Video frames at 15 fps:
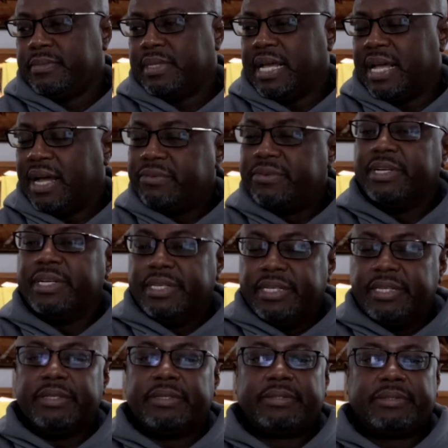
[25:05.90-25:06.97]
I run
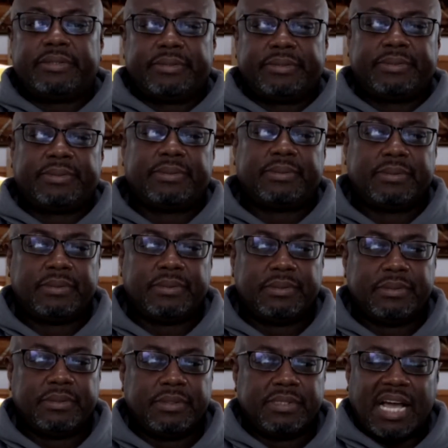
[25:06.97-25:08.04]
this.
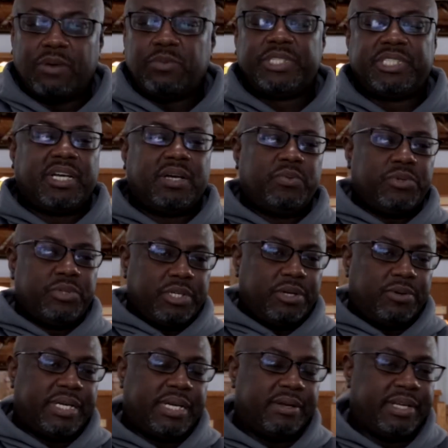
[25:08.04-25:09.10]
I wish I would
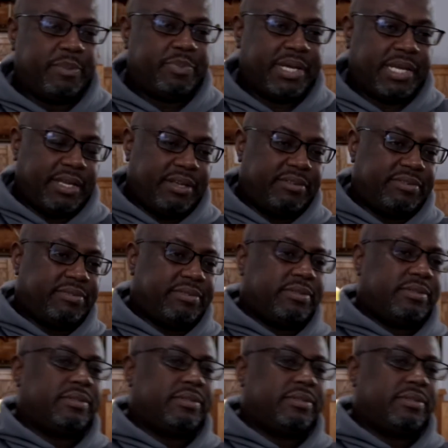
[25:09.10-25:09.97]
go down that path.